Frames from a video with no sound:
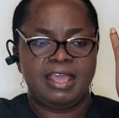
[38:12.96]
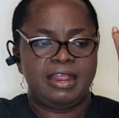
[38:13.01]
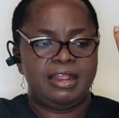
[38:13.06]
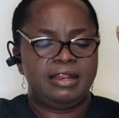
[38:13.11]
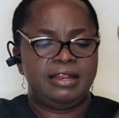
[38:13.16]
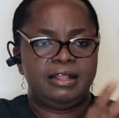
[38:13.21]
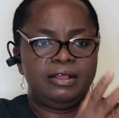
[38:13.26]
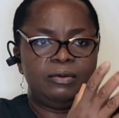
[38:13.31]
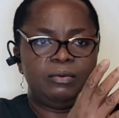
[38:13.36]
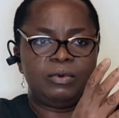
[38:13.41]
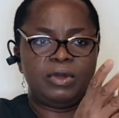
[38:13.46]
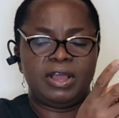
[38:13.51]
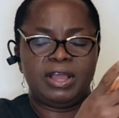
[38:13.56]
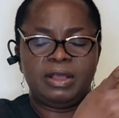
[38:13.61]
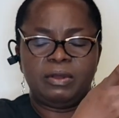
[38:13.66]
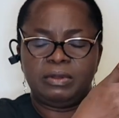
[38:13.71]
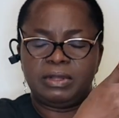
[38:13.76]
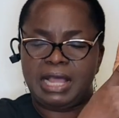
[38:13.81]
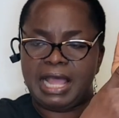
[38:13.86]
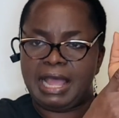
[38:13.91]

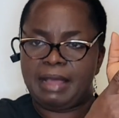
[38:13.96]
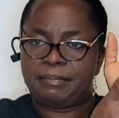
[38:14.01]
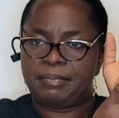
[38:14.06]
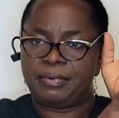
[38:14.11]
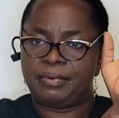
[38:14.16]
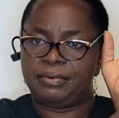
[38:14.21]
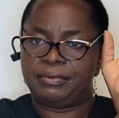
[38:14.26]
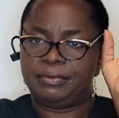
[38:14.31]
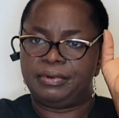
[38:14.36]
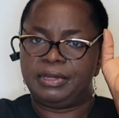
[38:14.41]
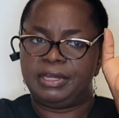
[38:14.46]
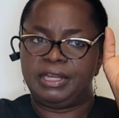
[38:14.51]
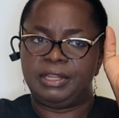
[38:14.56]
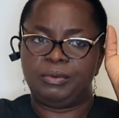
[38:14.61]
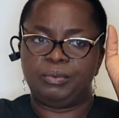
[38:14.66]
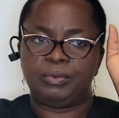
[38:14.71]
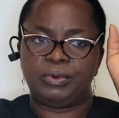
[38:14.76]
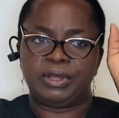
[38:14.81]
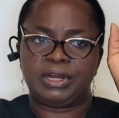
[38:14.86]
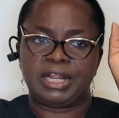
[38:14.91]
what happen? The
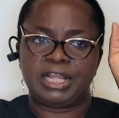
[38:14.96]
water